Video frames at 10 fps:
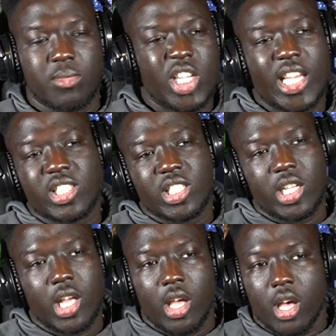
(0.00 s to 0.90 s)

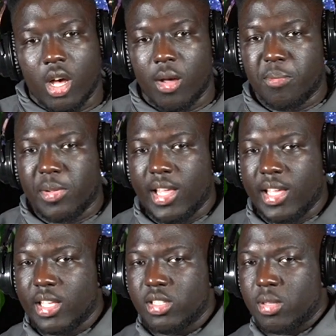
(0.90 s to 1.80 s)
Johnson play
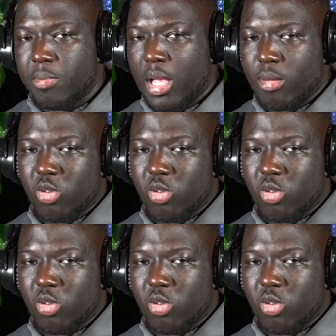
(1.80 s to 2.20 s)
against the backup